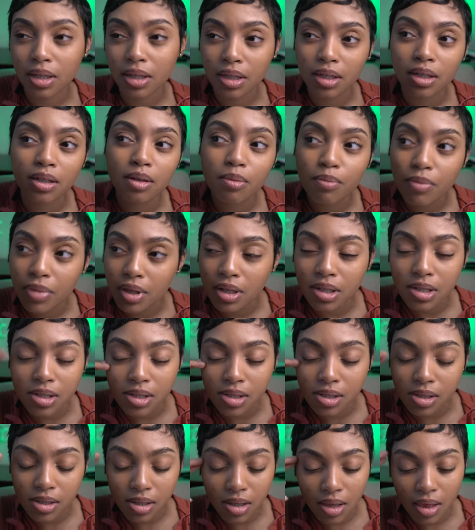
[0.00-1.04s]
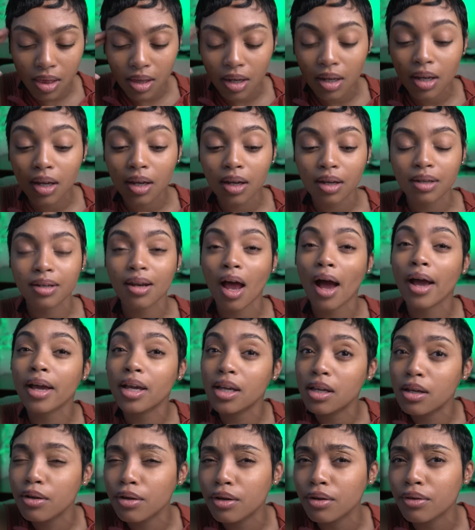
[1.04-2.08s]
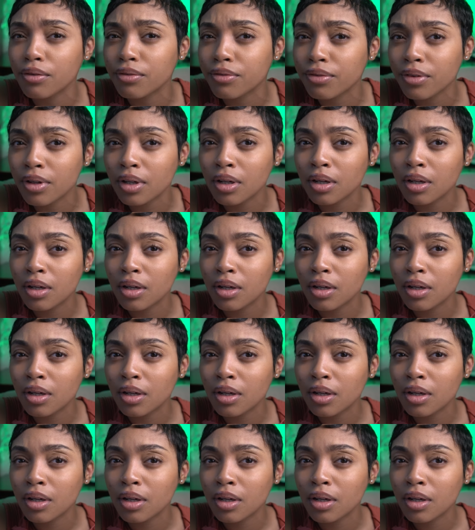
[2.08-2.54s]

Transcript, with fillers: keep this thing naive.